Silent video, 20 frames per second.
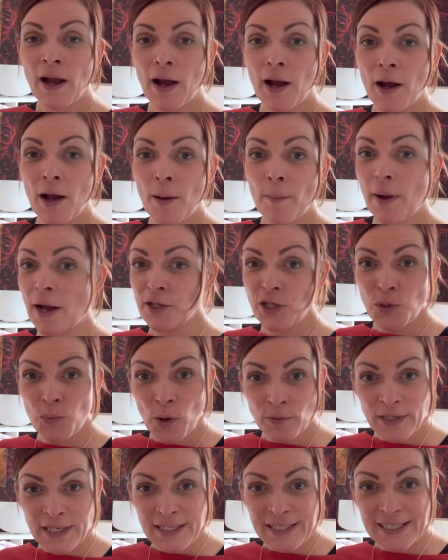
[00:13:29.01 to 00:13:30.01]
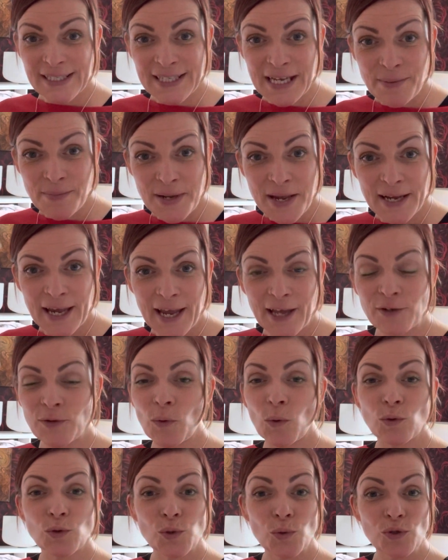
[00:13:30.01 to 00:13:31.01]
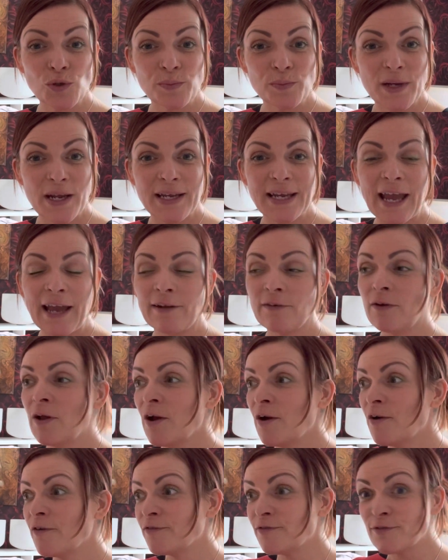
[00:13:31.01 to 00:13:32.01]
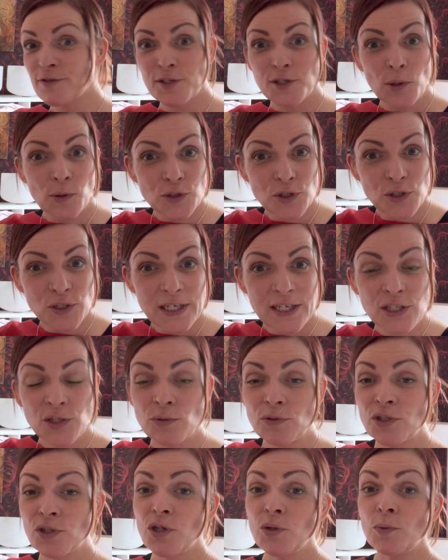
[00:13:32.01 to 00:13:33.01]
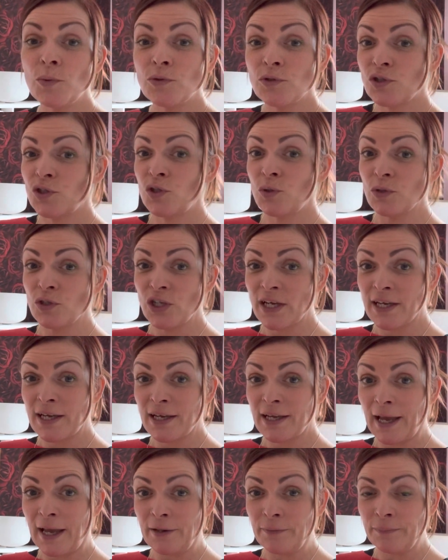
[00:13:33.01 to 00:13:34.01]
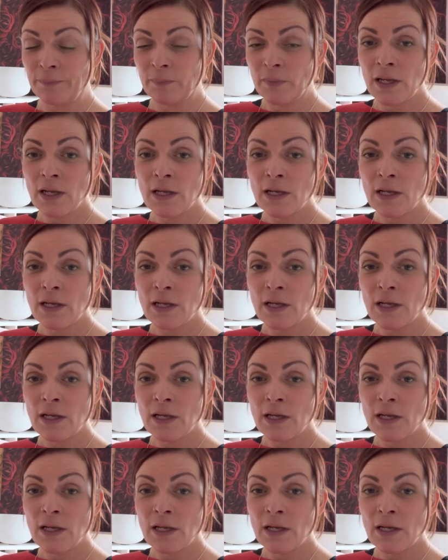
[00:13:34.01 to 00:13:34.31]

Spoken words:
and you won't need to see me again or talk to me again for as long as you need to, until you want to do a check again.